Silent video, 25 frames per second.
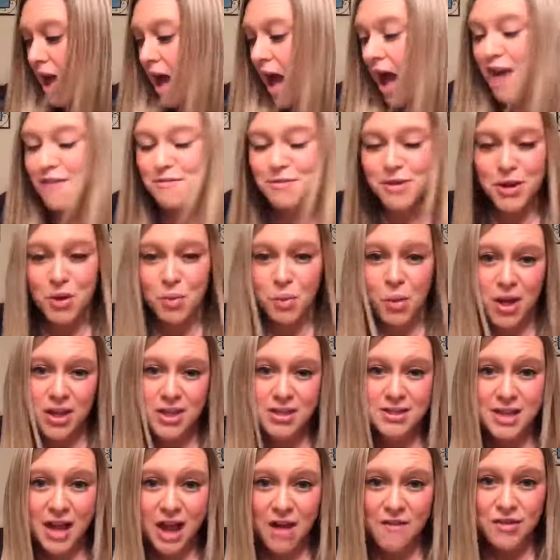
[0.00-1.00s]
I've been a
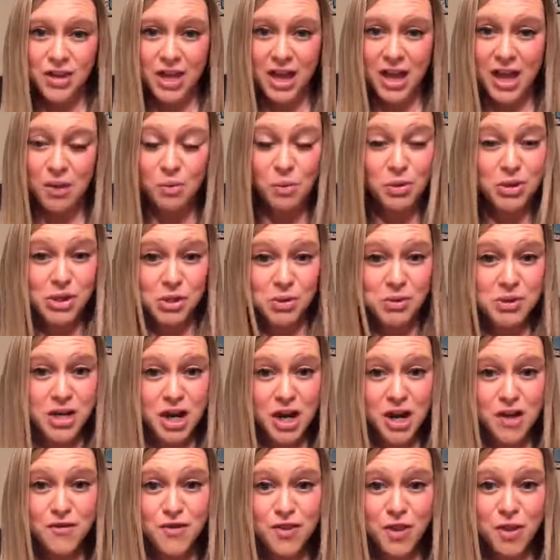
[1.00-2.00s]
wellness advocate with
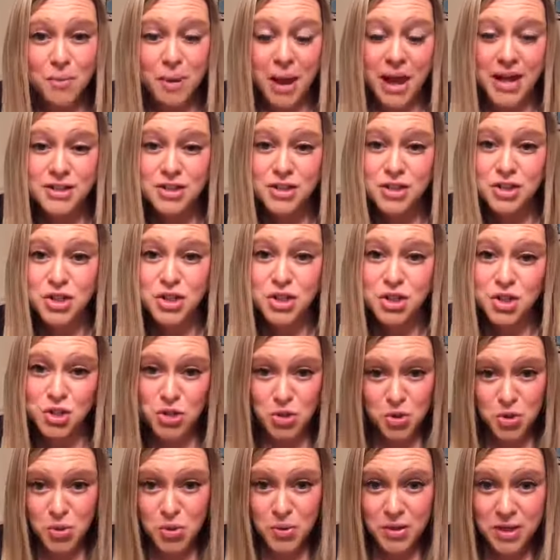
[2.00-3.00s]
doTERRA for the past
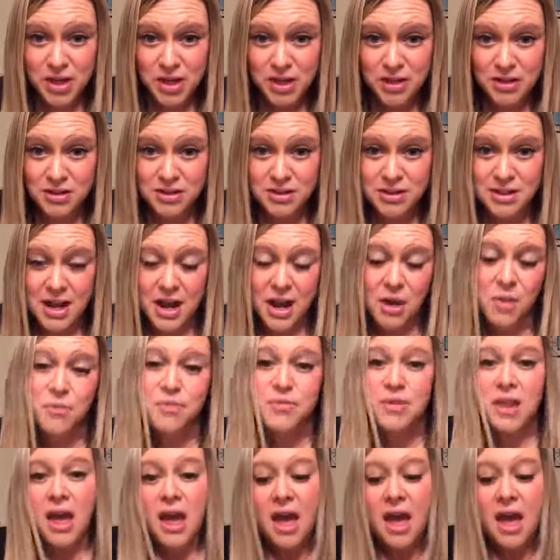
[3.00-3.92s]
2 years now,